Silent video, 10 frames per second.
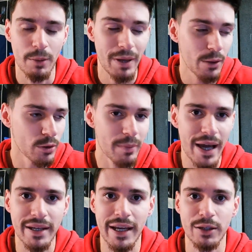Back when
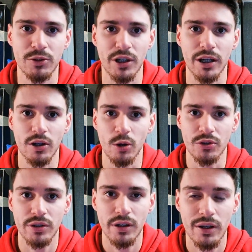Matt Nagy was our head
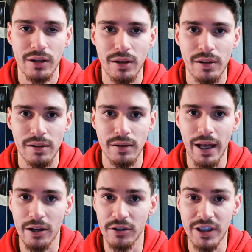coach.
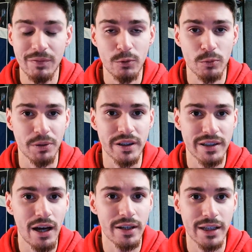And our defense was pretty
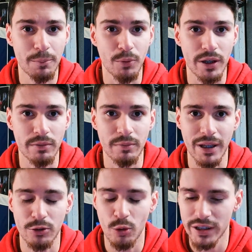solid at that point, in
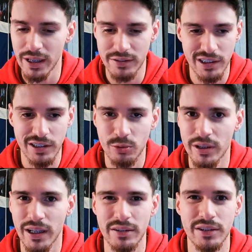like 2018,
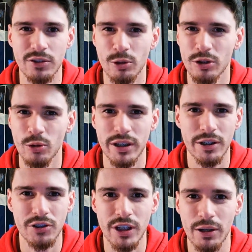2019,
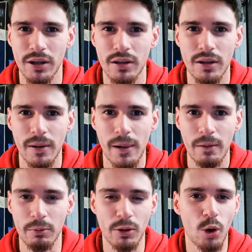2020-ish era,
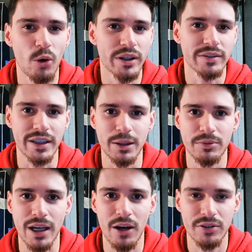where we were holding teams
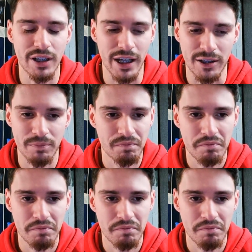down to like